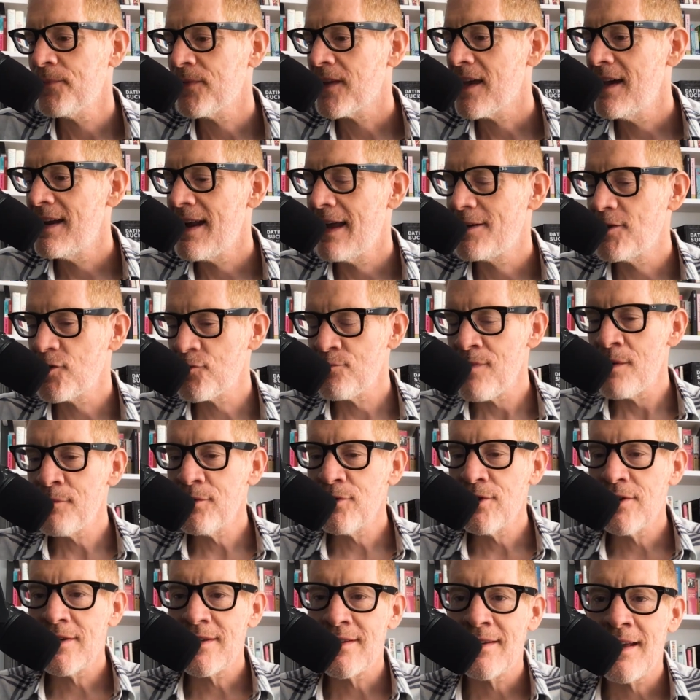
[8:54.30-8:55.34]
And I just remember
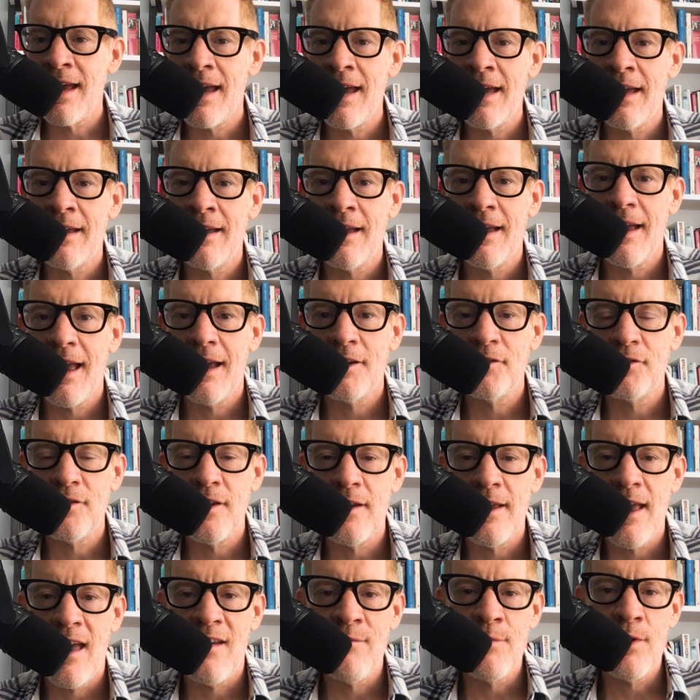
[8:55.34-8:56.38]
her saying, as she
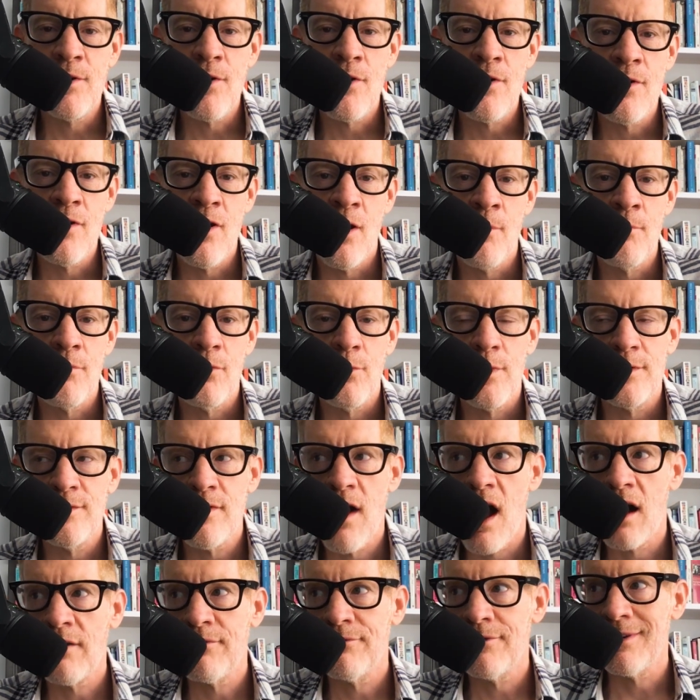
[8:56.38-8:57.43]
gave me her number, we
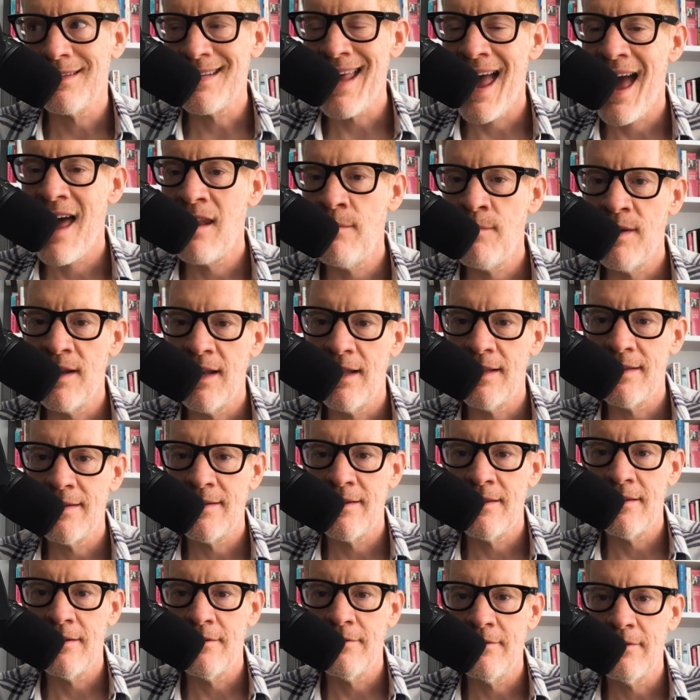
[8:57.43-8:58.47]
talked for 10 minutes
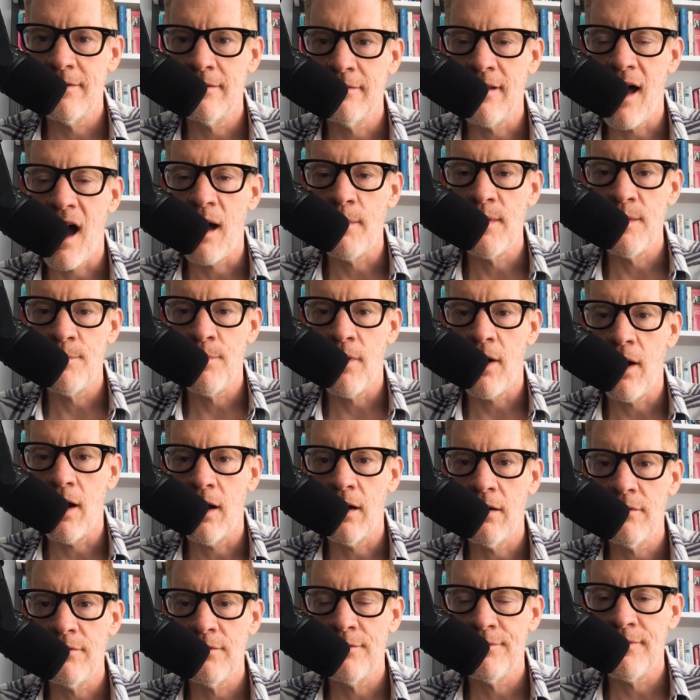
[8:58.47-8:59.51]
in the lobby
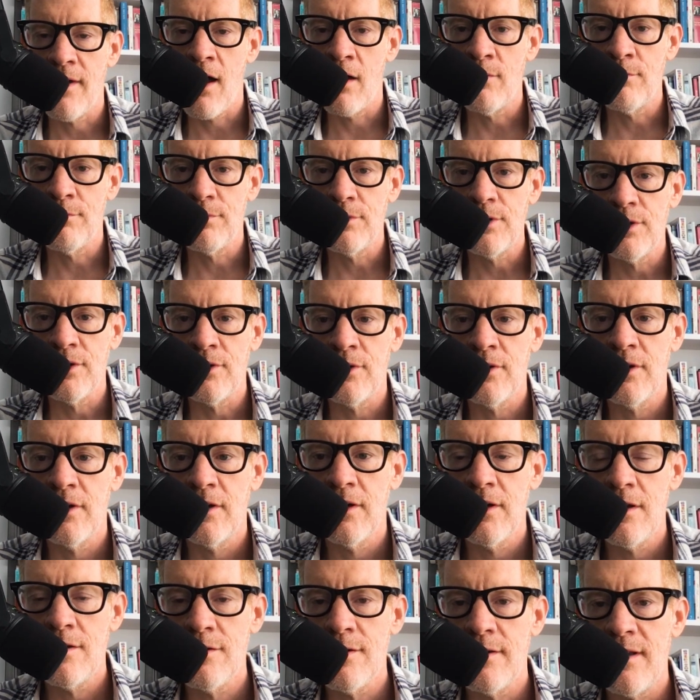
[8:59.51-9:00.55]
bar of the Fontainebleau.
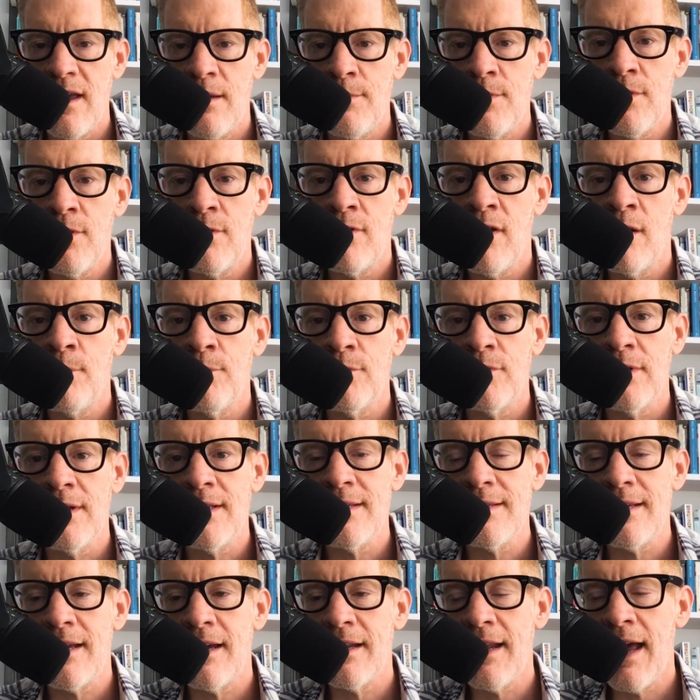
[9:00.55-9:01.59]
She gave me her number and
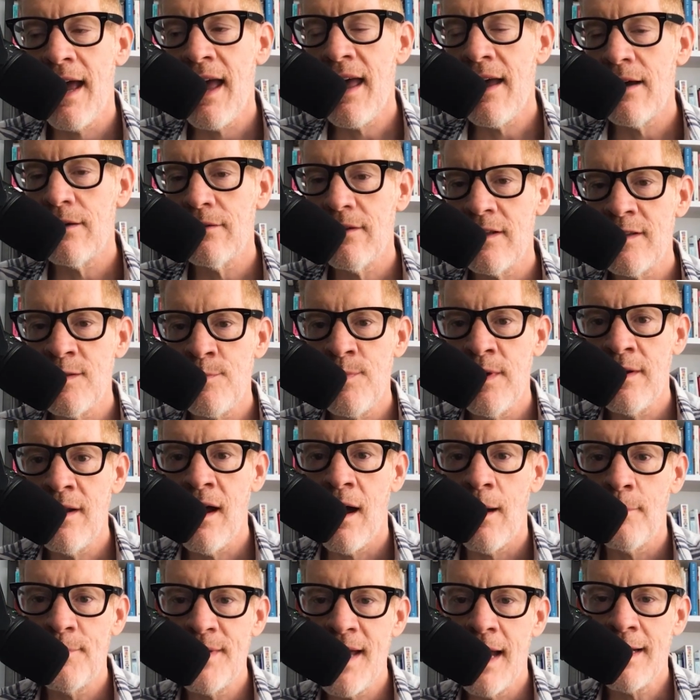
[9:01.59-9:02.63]
said, hey, let's meet
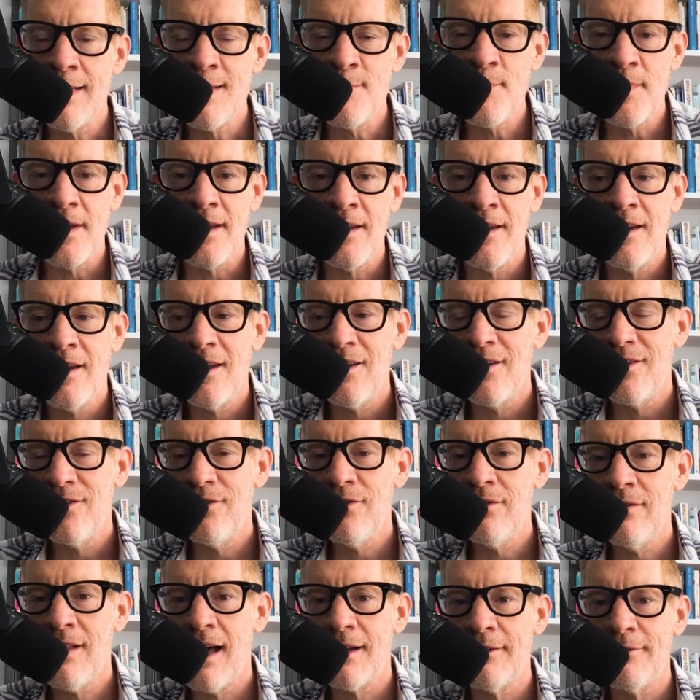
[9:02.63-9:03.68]
up. Text me.
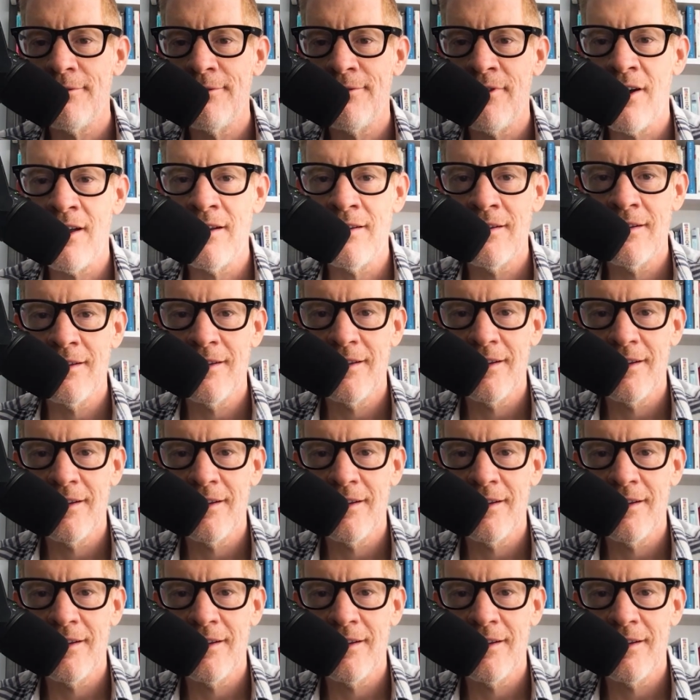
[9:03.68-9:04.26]
You're a lot of fun.